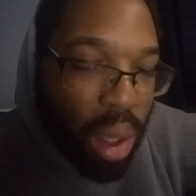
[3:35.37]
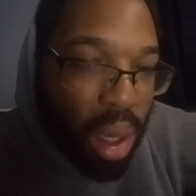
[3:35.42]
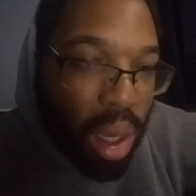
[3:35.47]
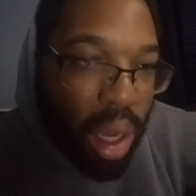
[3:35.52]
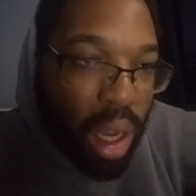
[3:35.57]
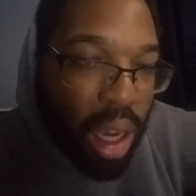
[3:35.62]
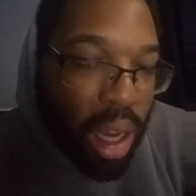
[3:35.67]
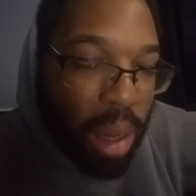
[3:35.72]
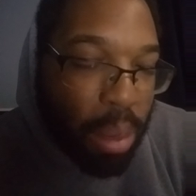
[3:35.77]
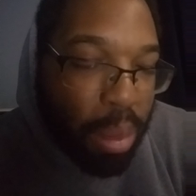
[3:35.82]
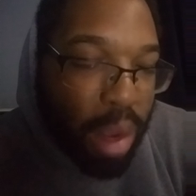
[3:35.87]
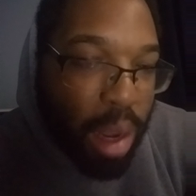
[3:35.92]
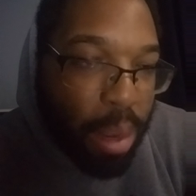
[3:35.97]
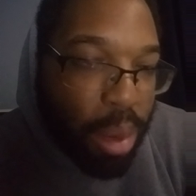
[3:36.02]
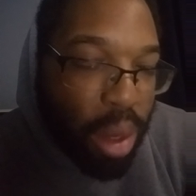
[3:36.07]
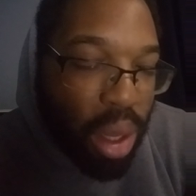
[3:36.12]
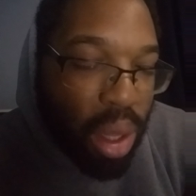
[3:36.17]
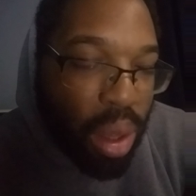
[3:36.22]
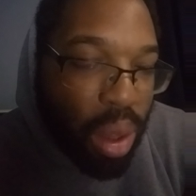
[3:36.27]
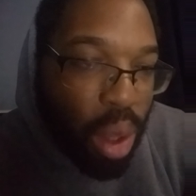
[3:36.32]
and
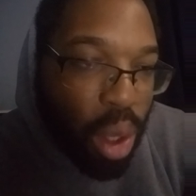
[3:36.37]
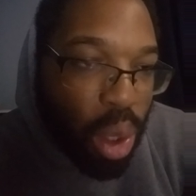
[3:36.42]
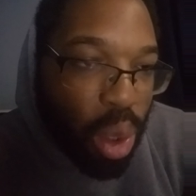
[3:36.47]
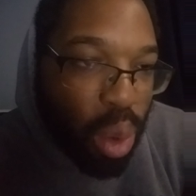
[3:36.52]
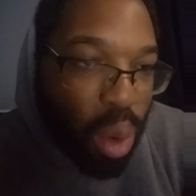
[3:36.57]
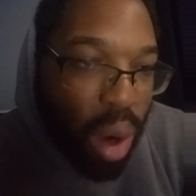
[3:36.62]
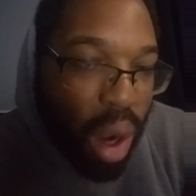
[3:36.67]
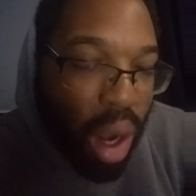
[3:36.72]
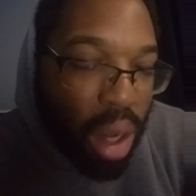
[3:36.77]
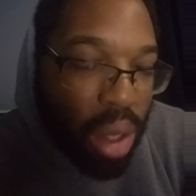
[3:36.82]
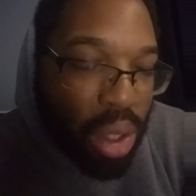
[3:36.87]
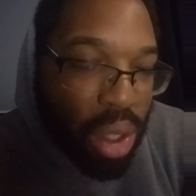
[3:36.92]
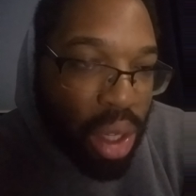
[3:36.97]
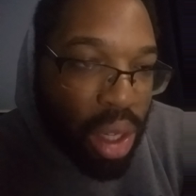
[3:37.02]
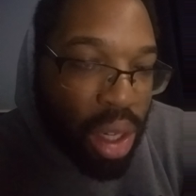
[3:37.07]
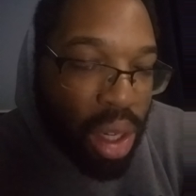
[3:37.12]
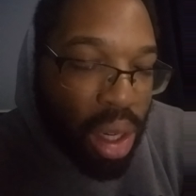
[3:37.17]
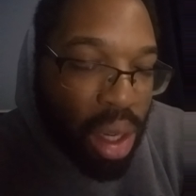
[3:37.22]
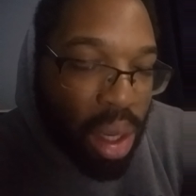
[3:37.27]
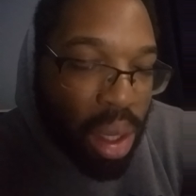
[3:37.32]
maybe lacrosse
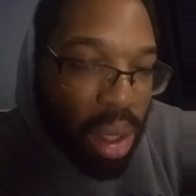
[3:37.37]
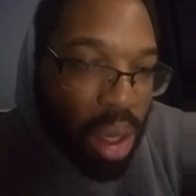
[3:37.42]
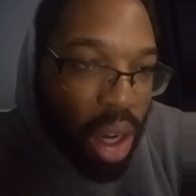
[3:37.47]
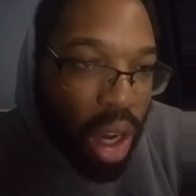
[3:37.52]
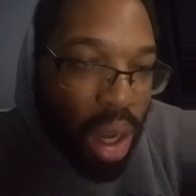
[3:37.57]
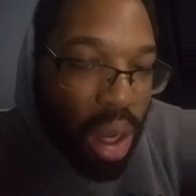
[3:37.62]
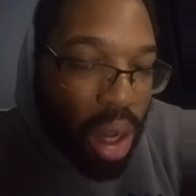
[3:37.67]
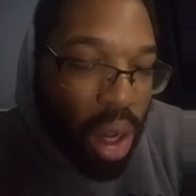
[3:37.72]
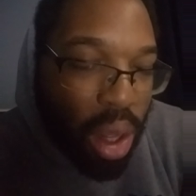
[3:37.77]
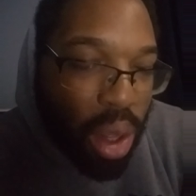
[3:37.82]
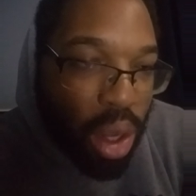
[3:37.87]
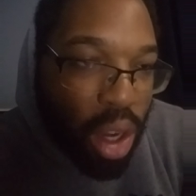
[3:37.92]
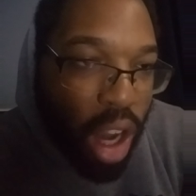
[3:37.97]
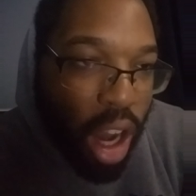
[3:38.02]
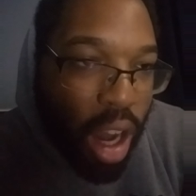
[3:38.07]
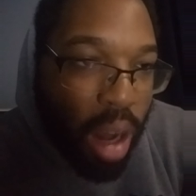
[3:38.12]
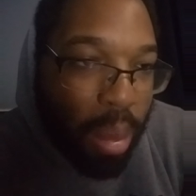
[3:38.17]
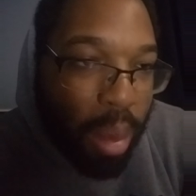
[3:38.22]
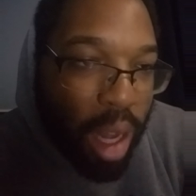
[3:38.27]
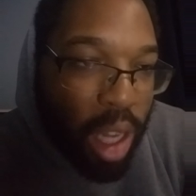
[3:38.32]
and other
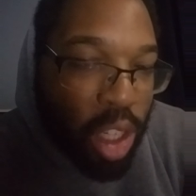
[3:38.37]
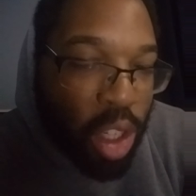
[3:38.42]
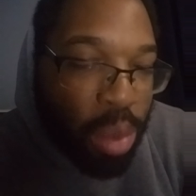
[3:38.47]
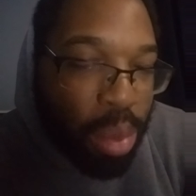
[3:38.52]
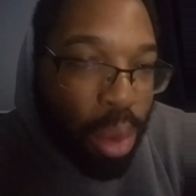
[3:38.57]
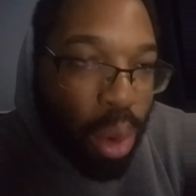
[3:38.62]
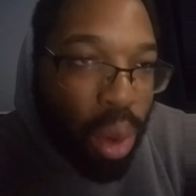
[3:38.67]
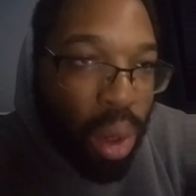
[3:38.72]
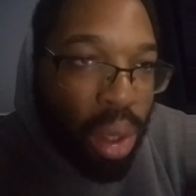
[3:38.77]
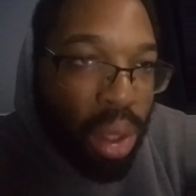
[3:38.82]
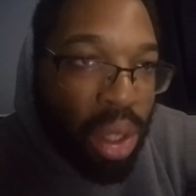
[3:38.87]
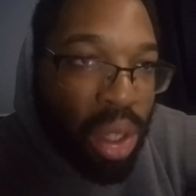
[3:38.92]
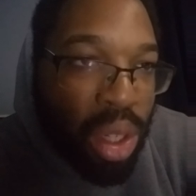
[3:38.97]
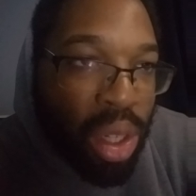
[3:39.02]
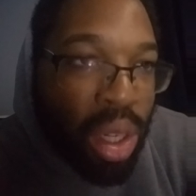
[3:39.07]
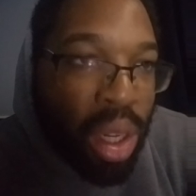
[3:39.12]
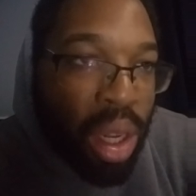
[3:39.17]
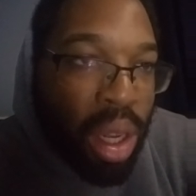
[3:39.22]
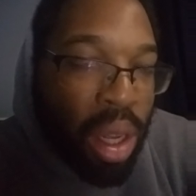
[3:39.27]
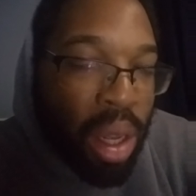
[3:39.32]
combat sports